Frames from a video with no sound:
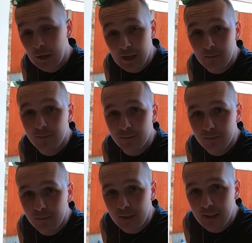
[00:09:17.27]
yeah,
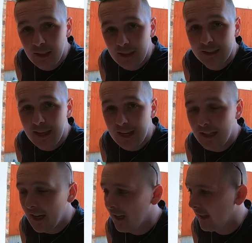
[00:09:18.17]
it's getting
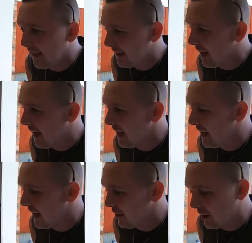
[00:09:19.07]
there, it's getting
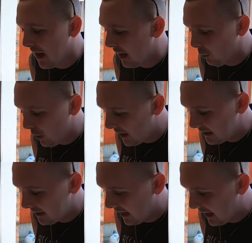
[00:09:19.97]
there. I just can't wait to get